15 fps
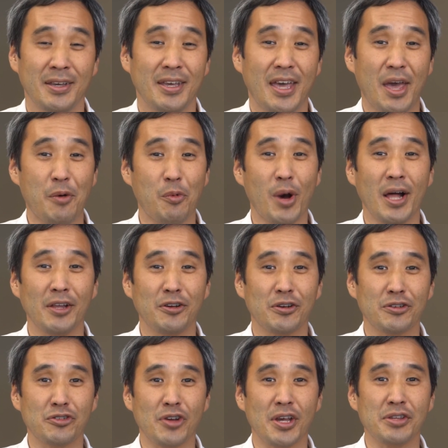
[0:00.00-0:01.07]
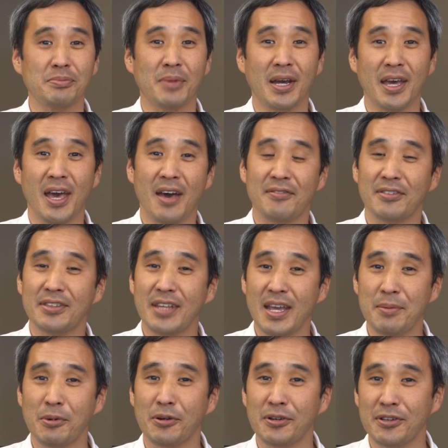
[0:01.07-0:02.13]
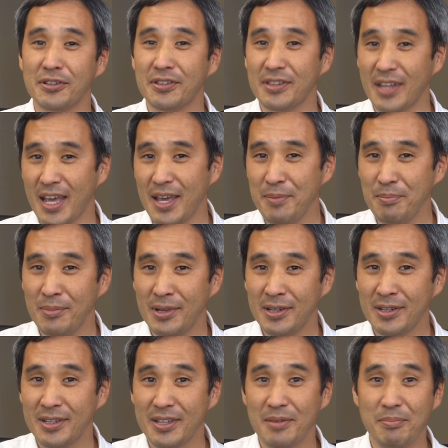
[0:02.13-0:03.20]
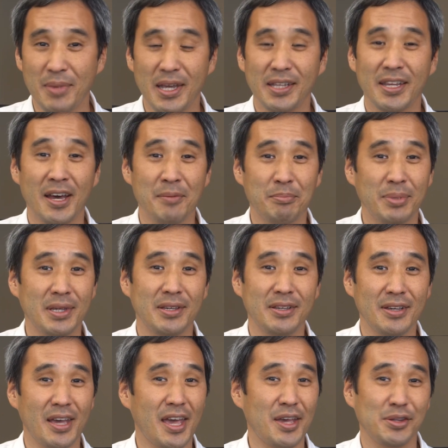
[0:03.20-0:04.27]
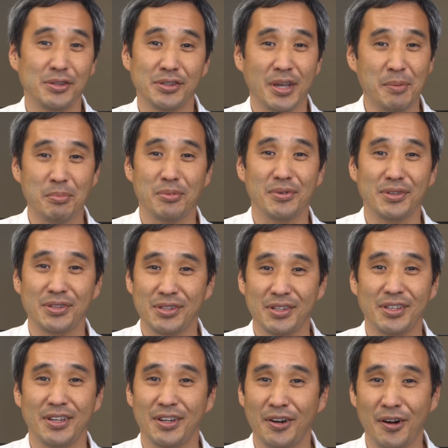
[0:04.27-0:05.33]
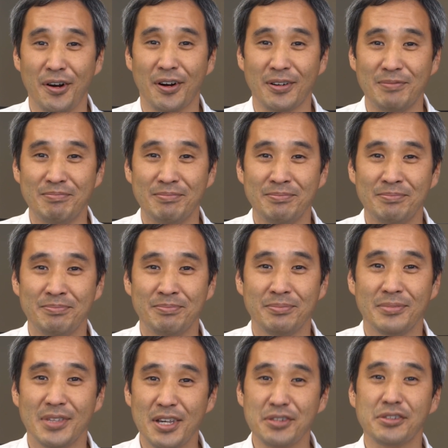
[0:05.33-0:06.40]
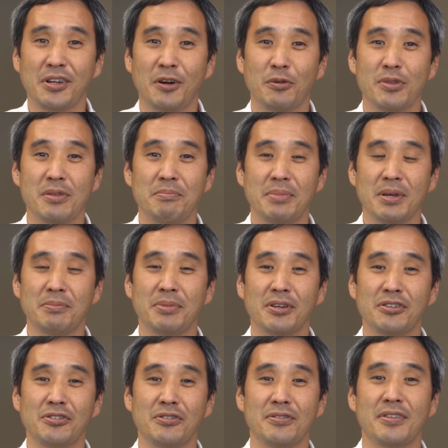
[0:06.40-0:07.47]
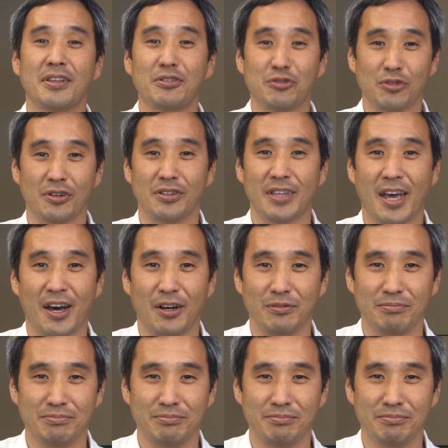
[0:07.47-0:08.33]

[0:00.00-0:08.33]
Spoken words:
And while your address might have a neighborhood name, it may not be a separate city at all. Let's start with the big picture, then drill down.